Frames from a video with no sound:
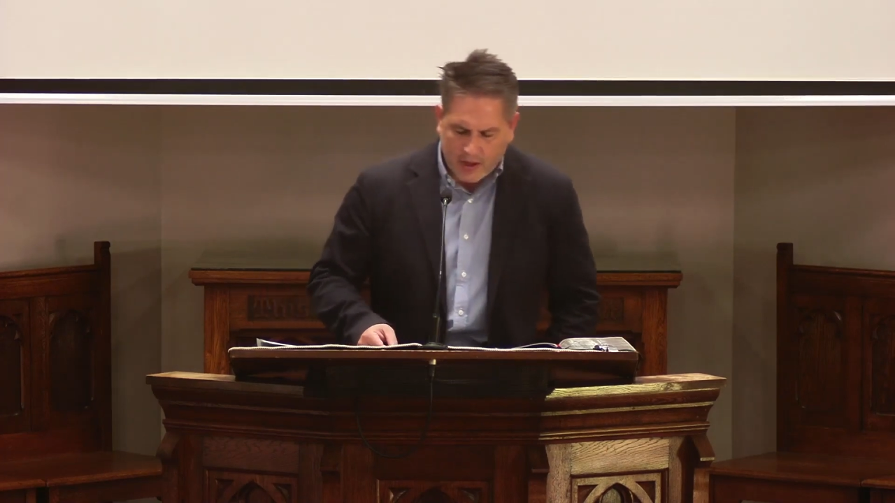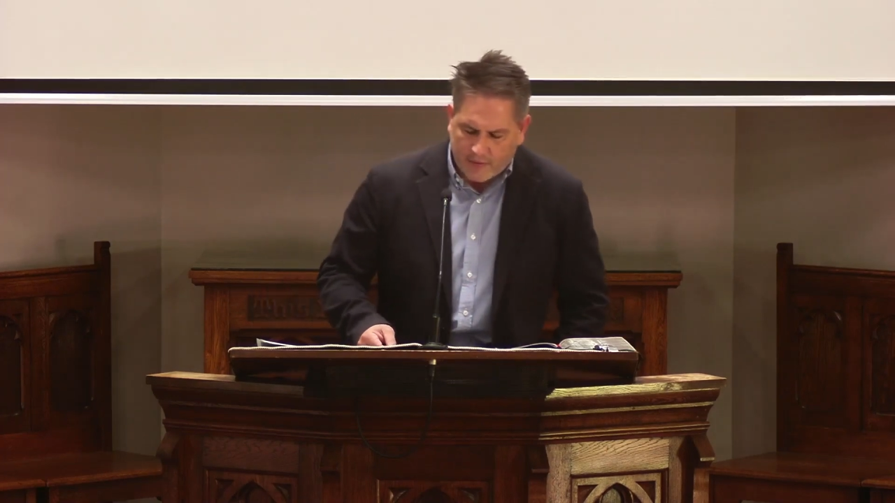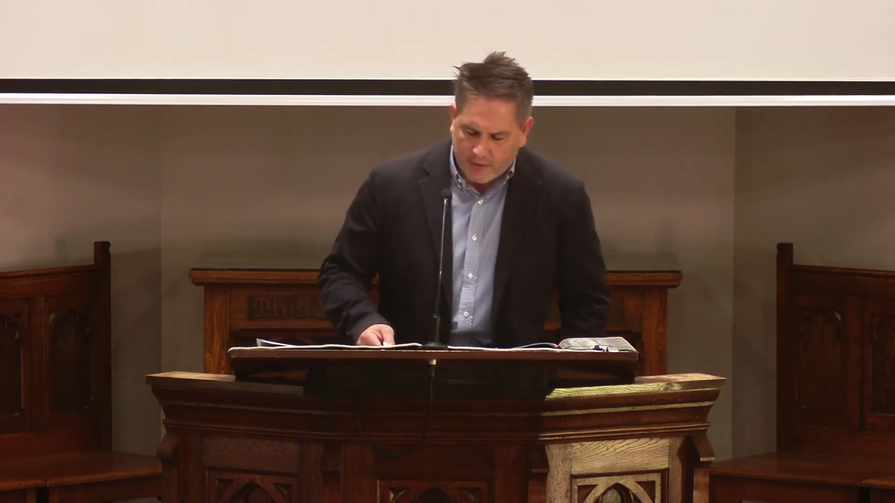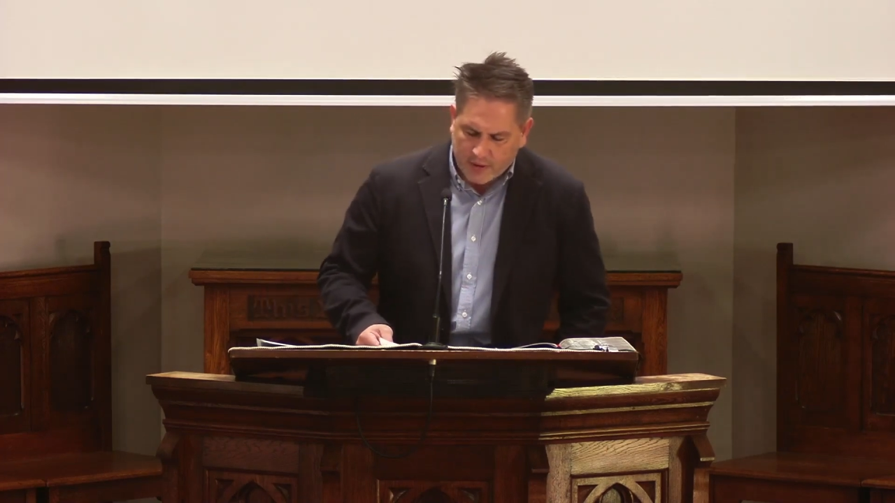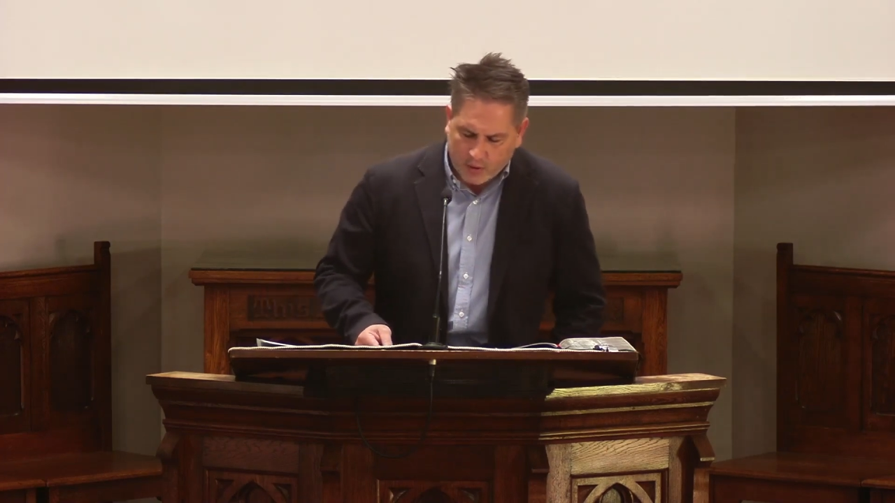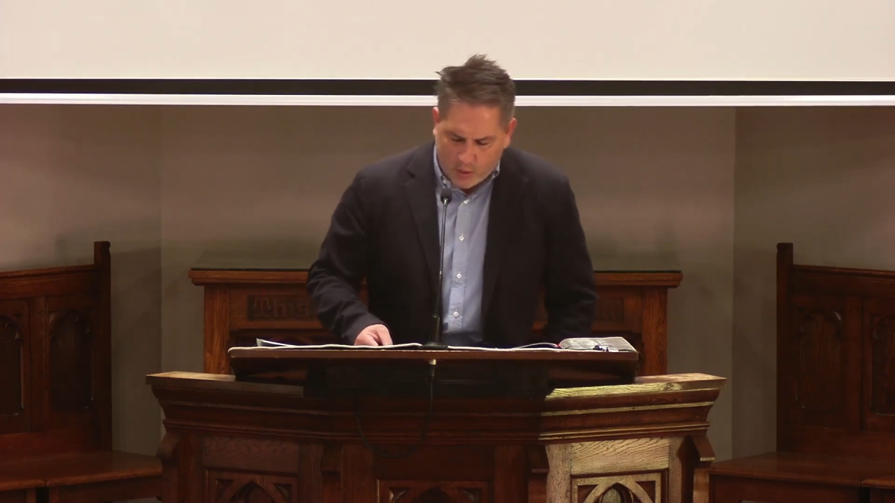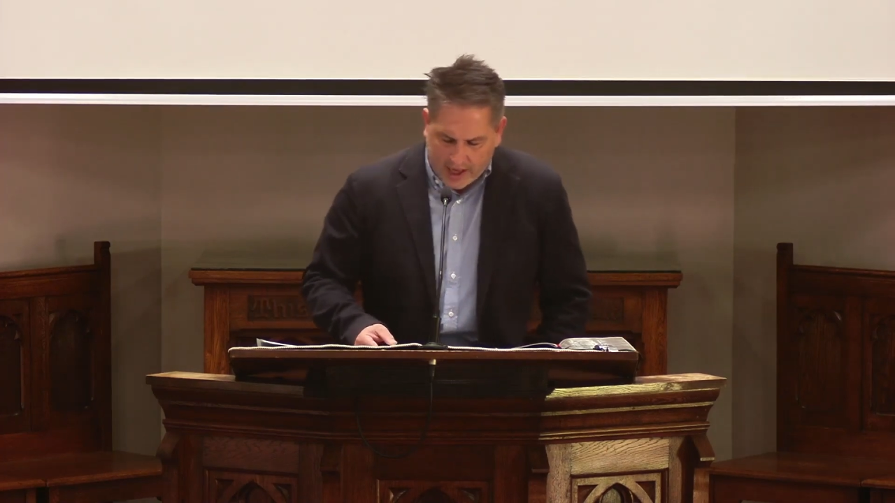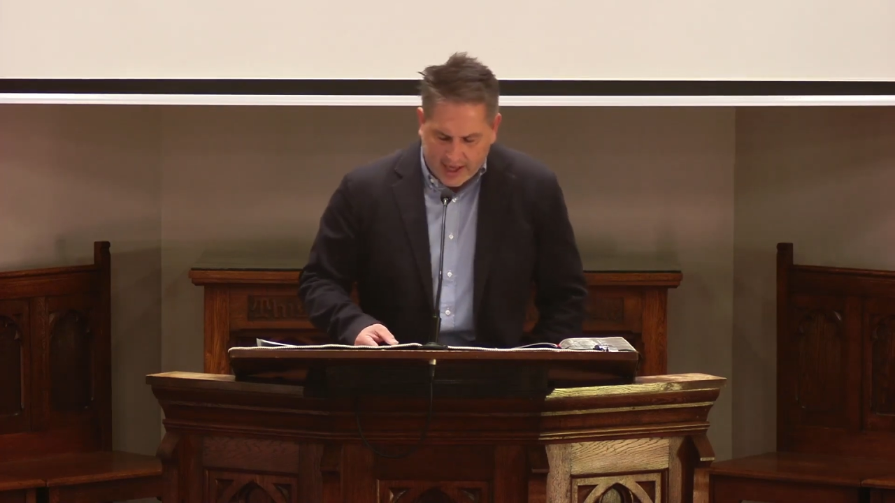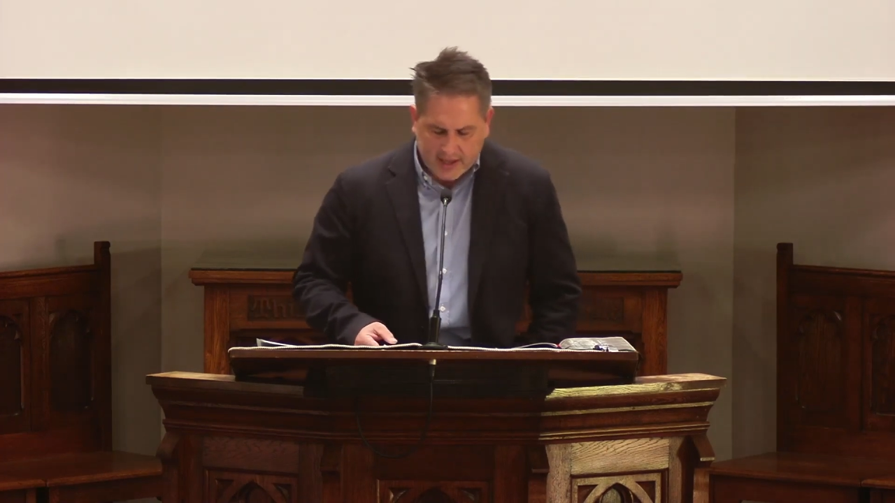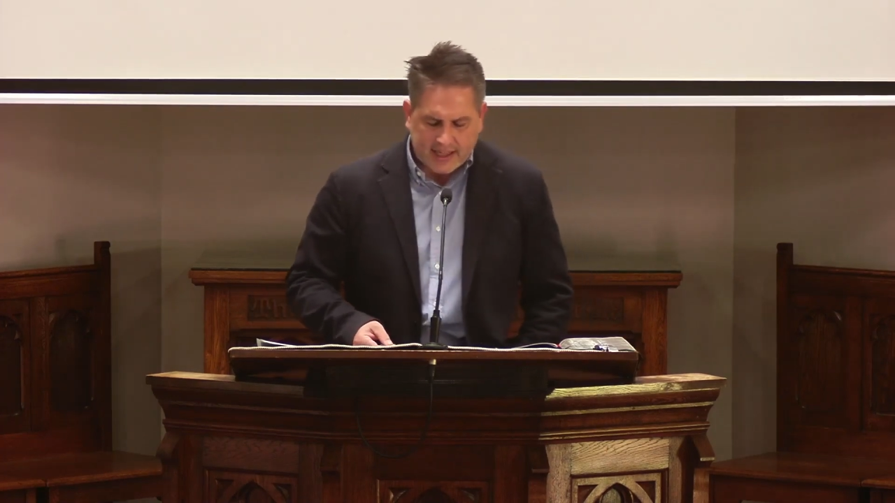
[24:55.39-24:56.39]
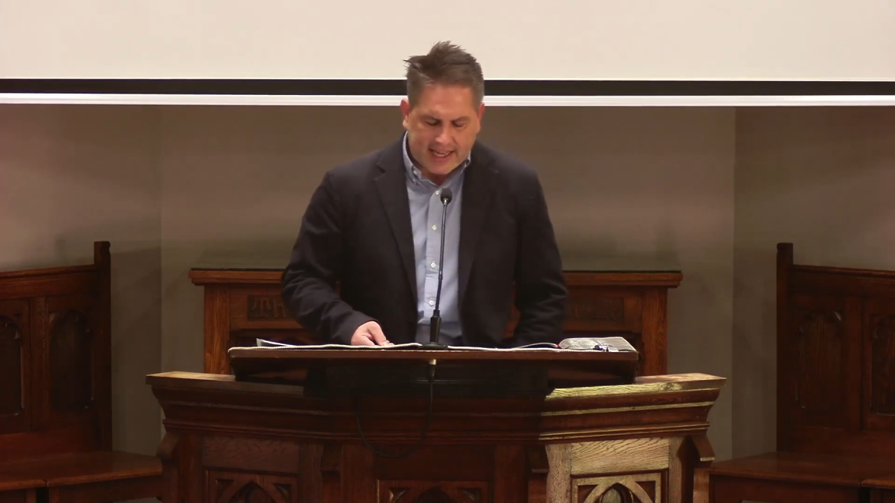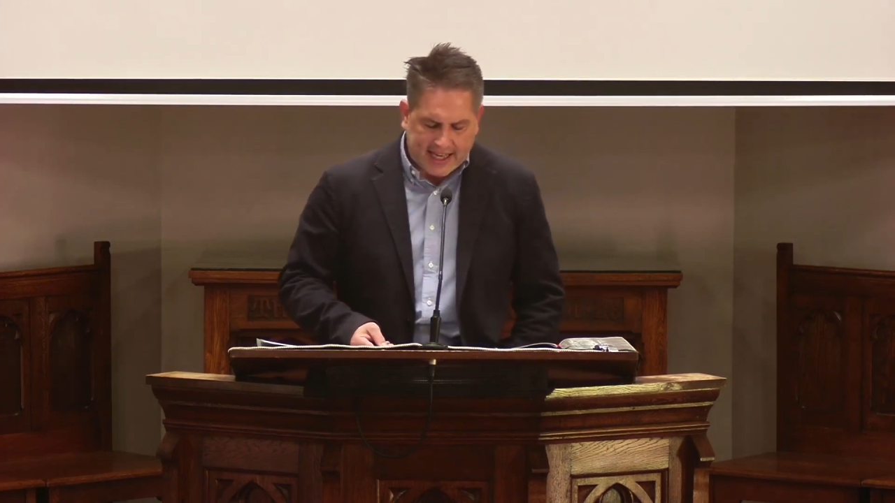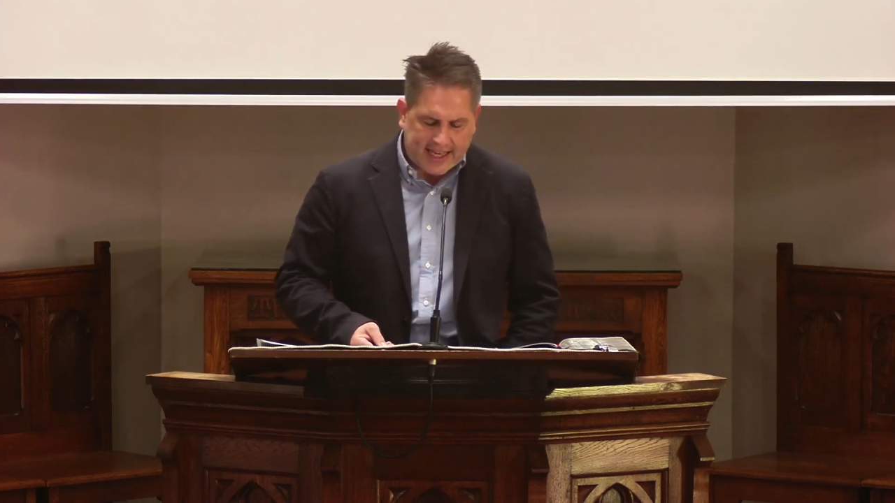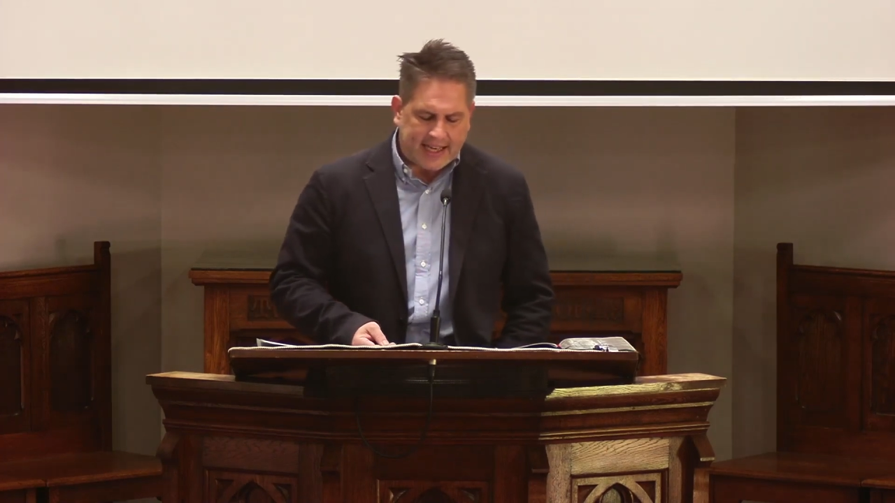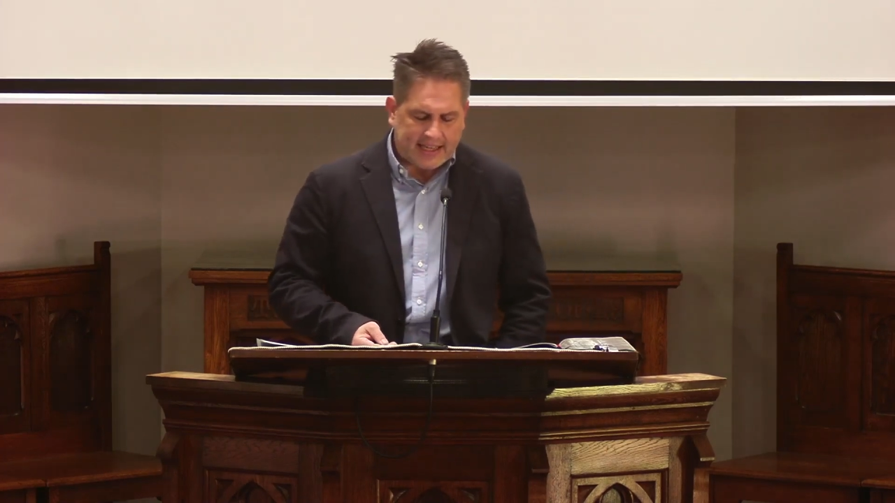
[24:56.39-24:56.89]
for the ways
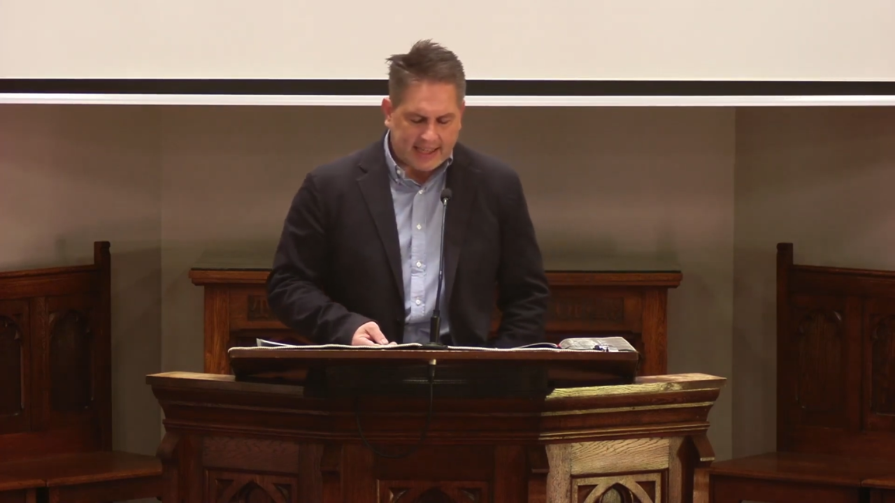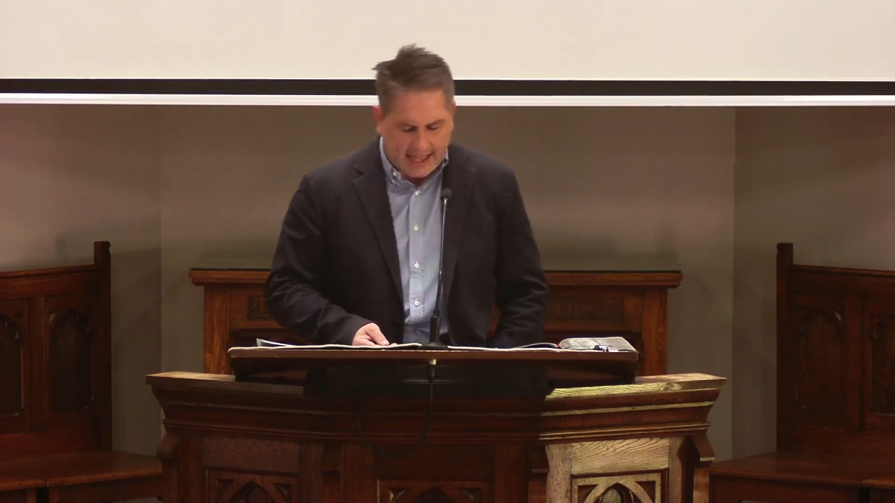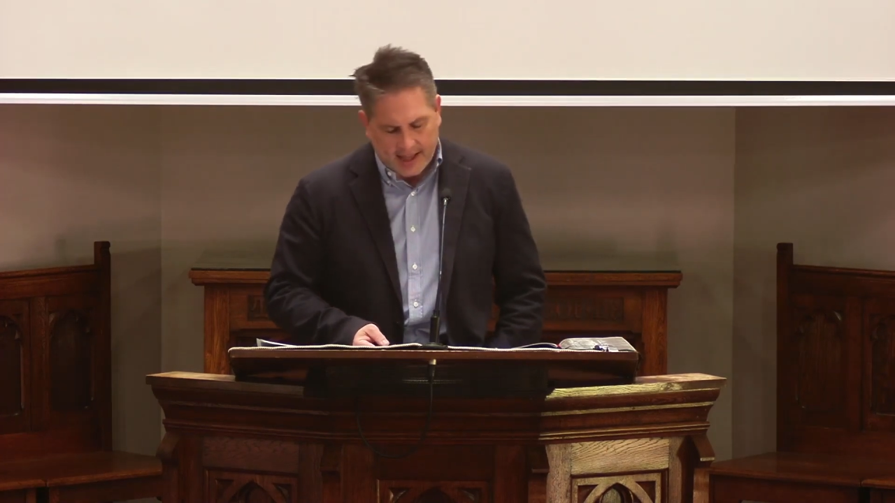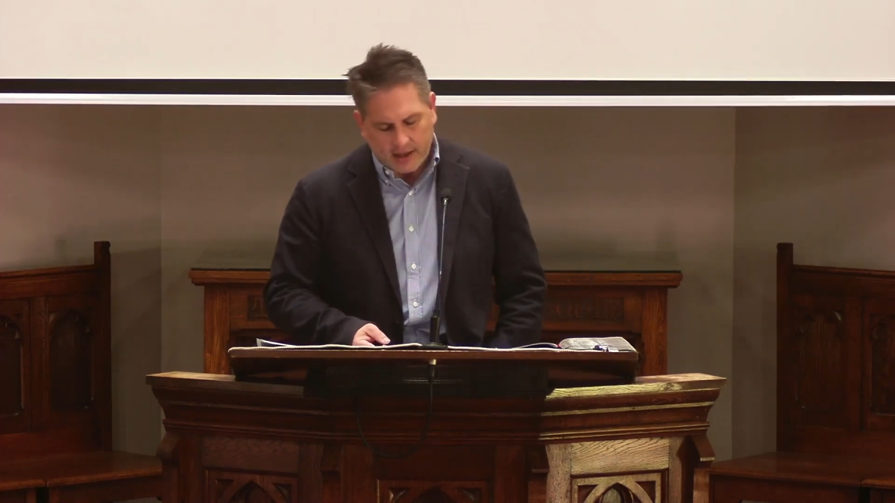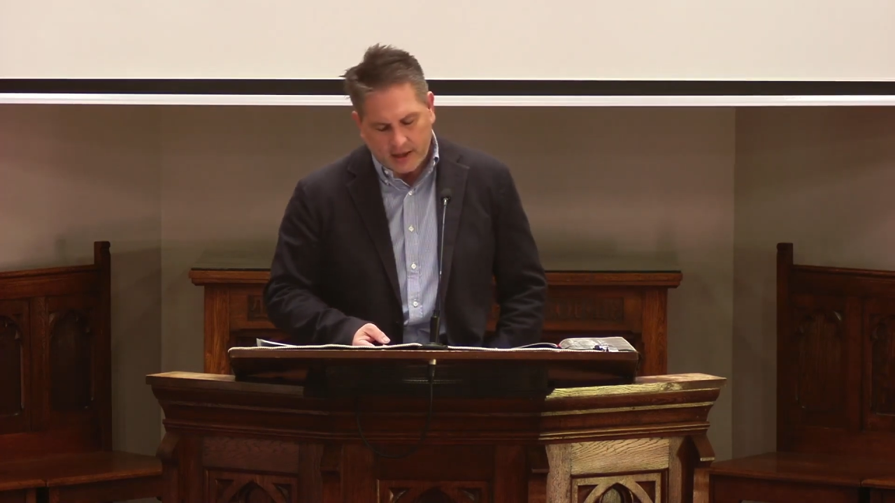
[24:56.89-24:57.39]
he let